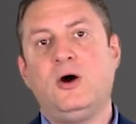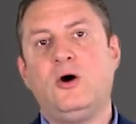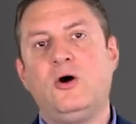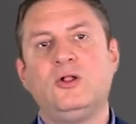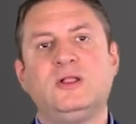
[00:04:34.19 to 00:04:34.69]

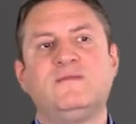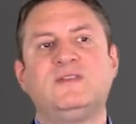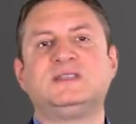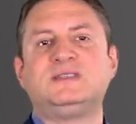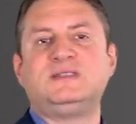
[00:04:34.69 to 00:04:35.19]
all of
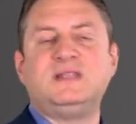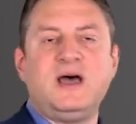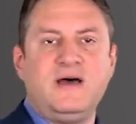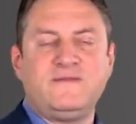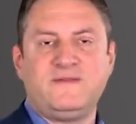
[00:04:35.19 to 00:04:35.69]
the
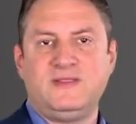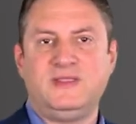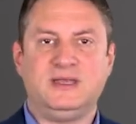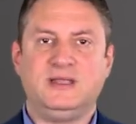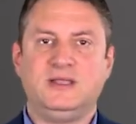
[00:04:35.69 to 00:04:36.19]
stuff
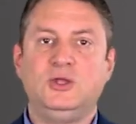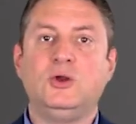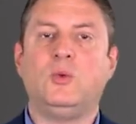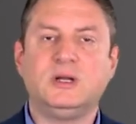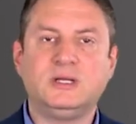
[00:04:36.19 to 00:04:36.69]
that you
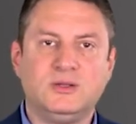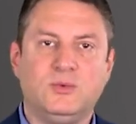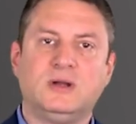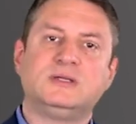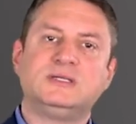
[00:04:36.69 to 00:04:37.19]
don't want in the
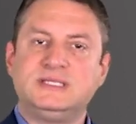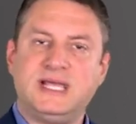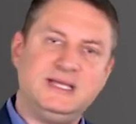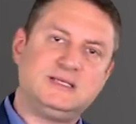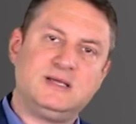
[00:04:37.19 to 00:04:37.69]
water
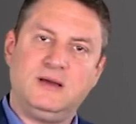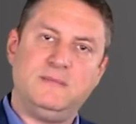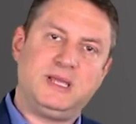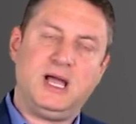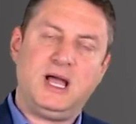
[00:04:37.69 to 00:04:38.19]
stays
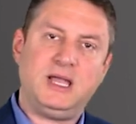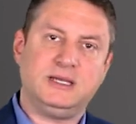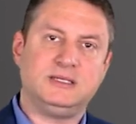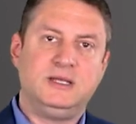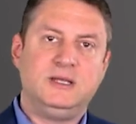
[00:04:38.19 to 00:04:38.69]

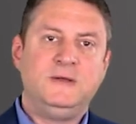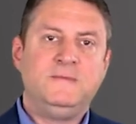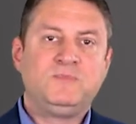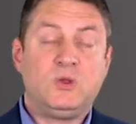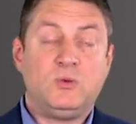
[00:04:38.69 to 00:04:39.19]
behind.
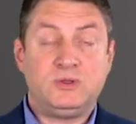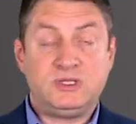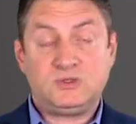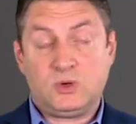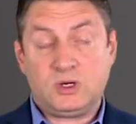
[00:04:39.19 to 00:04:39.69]
Well,
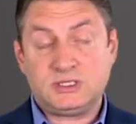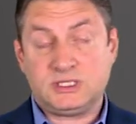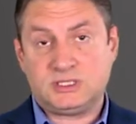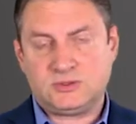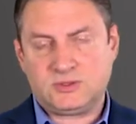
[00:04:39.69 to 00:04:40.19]
this works
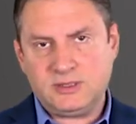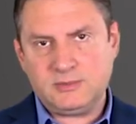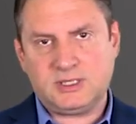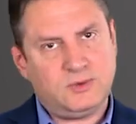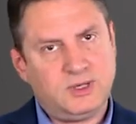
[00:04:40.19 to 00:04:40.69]

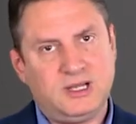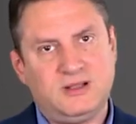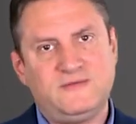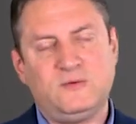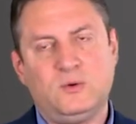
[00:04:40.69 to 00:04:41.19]
extremely
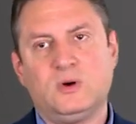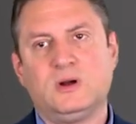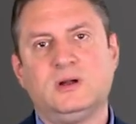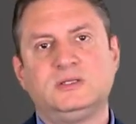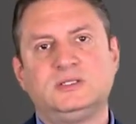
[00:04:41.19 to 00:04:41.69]
well
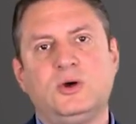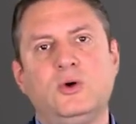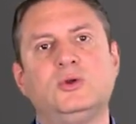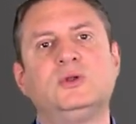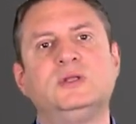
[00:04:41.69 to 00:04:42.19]
for
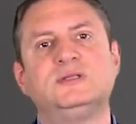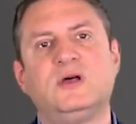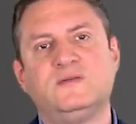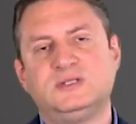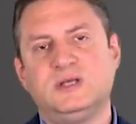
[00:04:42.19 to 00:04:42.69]
total
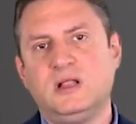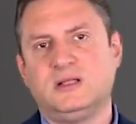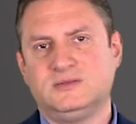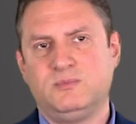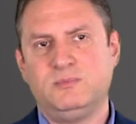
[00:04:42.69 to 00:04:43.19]
dissolved
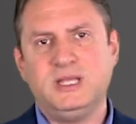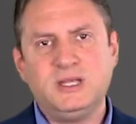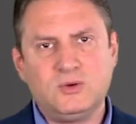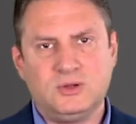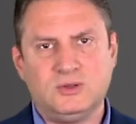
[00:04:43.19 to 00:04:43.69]
solids,
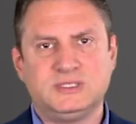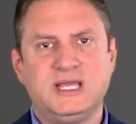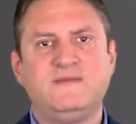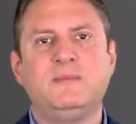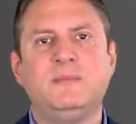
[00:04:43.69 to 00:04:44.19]
minerals,
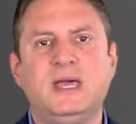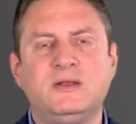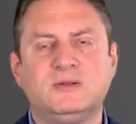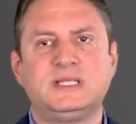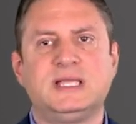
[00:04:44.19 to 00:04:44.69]
heavy
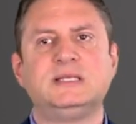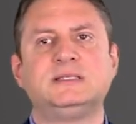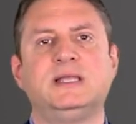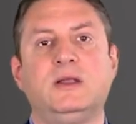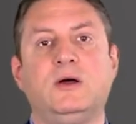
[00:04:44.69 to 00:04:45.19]
metals, things
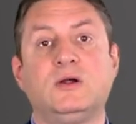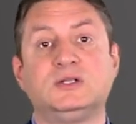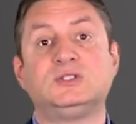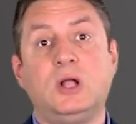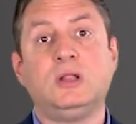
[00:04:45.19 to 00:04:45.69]
that are
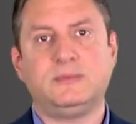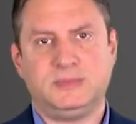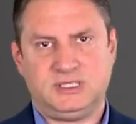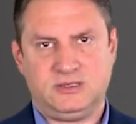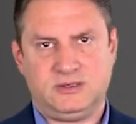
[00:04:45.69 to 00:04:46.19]
solid
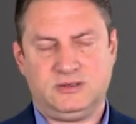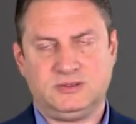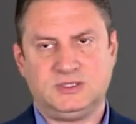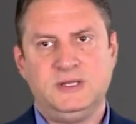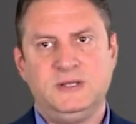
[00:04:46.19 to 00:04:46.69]
materials.